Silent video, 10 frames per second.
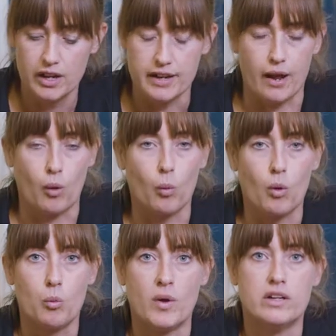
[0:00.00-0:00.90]
Now,
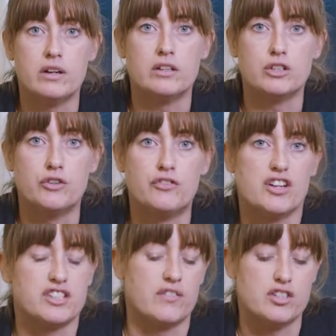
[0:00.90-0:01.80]
when you
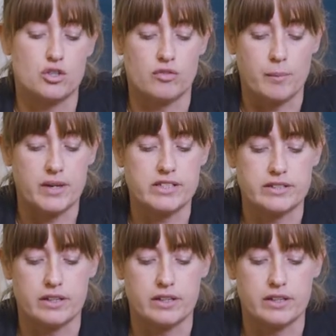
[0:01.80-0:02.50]
first give this to a rabbit,